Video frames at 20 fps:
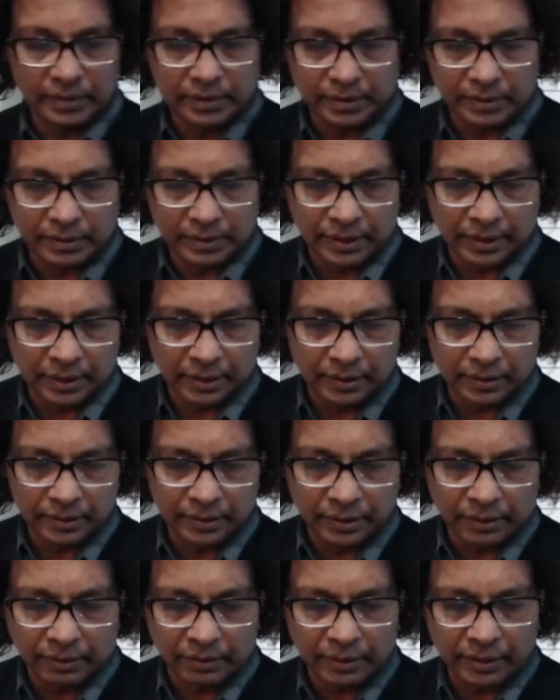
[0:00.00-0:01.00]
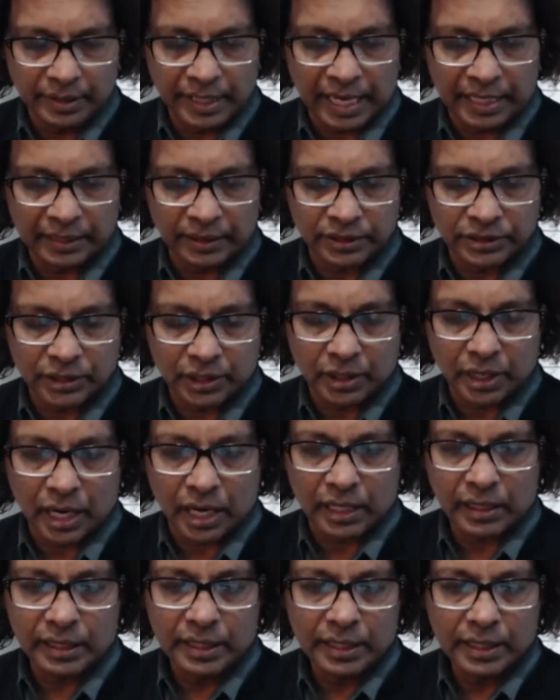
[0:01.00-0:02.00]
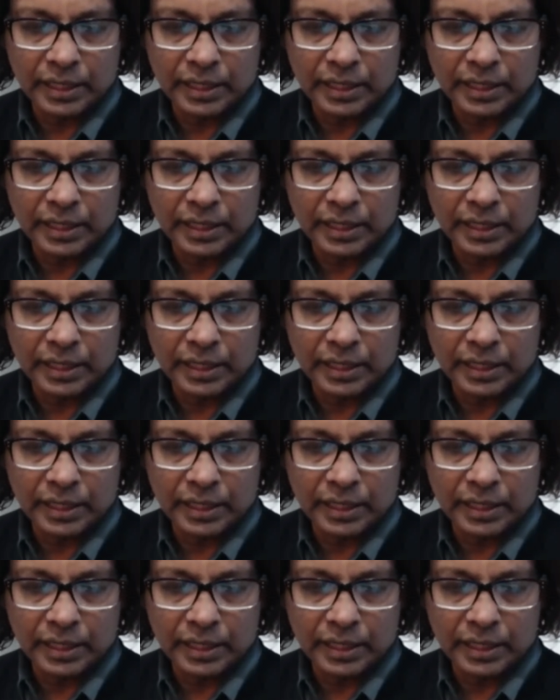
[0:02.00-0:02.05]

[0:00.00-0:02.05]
the, the, the others are not.